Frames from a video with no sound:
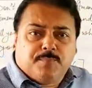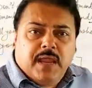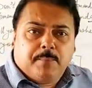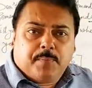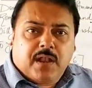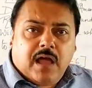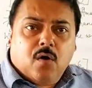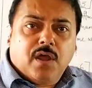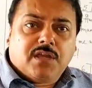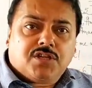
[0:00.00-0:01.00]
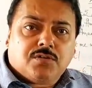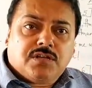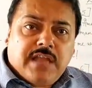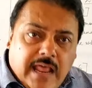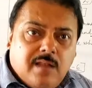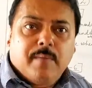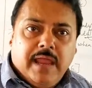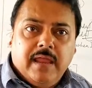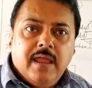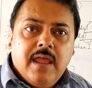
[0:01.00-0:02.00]
people are going to tell
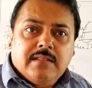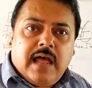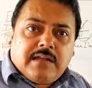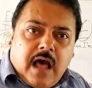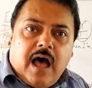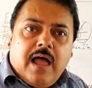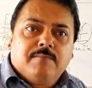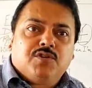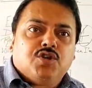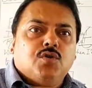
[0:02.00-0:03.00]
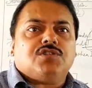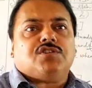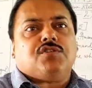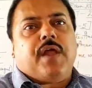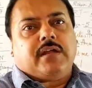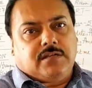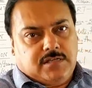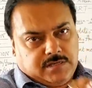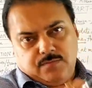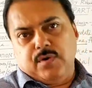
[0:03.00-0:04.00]
me that I am too
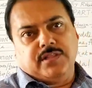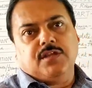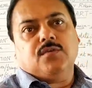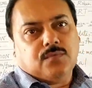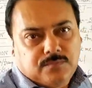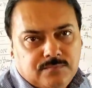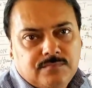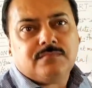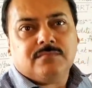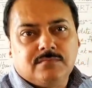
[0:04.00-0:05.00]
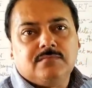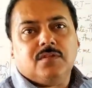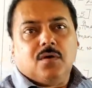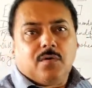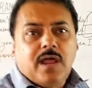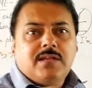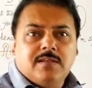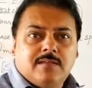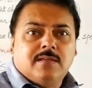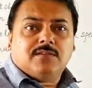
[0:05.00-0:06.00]
strict with you.
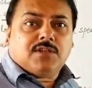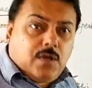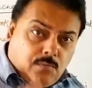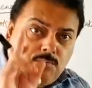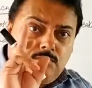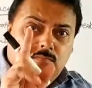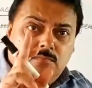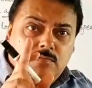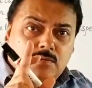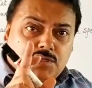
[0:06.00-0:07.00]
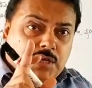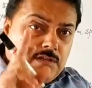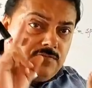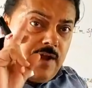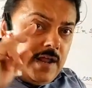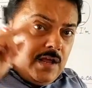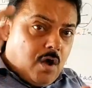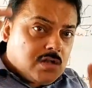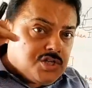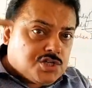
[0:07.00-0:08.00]
Alright? So, she is very
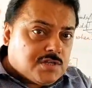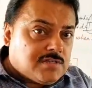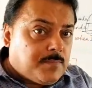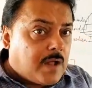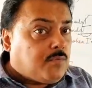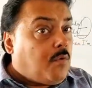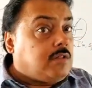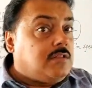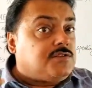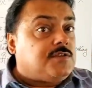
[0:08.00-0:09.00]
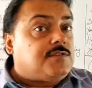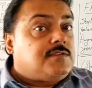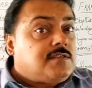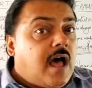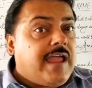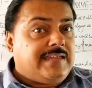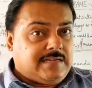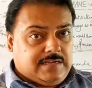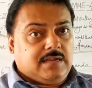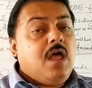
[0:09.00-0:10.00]
conscious about what the
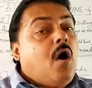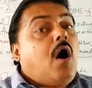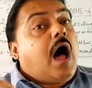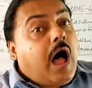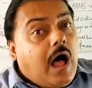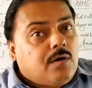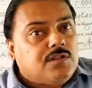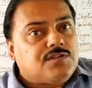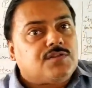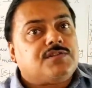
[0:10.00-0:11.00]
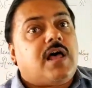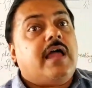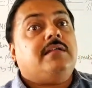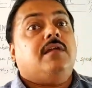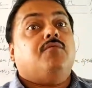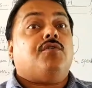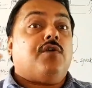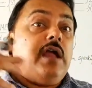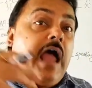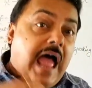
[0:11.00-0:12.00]
society or how the society would
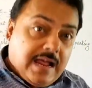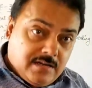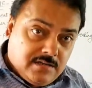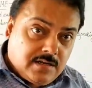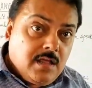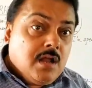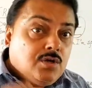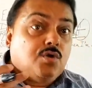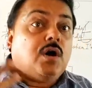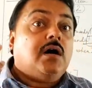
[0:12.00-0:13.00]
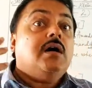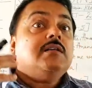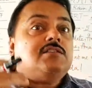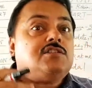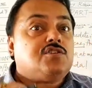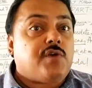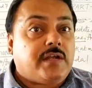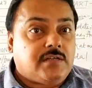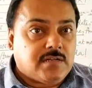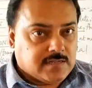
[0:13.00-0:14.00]
react to her
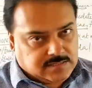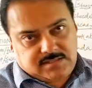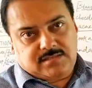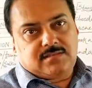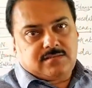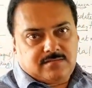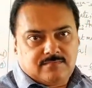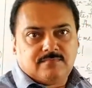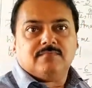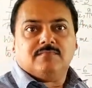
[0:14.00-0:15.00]
strictness.